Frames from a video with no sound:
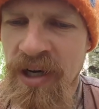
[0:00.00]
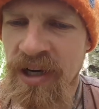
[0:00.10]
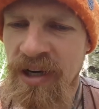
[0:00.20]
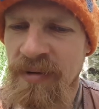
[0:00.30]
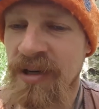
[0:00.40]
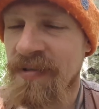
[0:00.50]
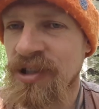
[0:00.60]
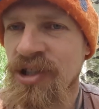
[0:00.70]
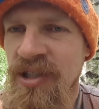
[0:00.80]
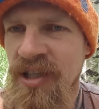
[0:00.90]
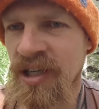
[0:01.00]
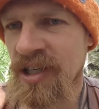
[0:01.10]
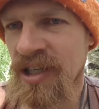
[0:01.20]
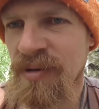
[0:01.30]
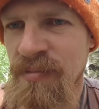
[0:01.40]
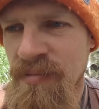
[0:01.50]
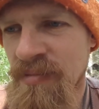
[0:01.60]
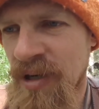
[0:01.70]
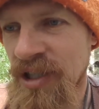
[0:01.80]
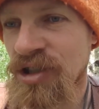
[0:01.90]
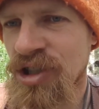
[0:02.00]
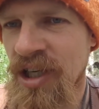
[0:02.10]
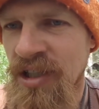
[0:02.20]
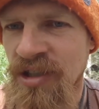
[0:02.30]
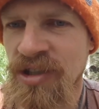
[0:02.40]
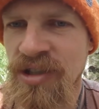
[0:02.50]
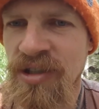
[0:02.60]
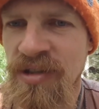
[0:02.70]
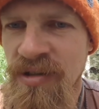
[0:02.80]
eventually IKEA might change